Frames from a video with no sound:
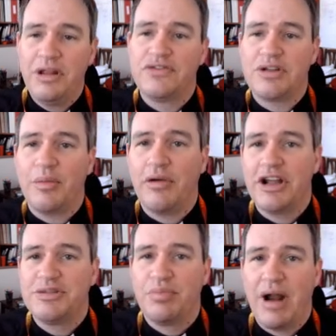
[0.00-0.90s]
you've
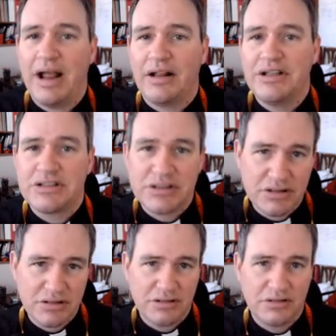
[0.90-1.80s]
summarized Brackley's
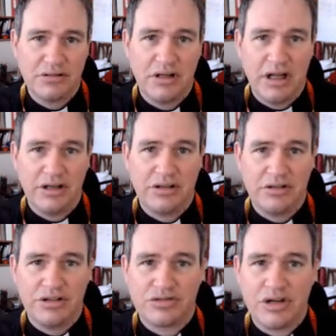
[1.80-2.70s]

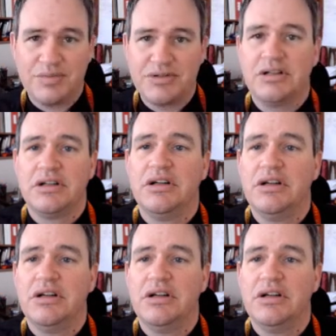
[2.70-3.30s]
description.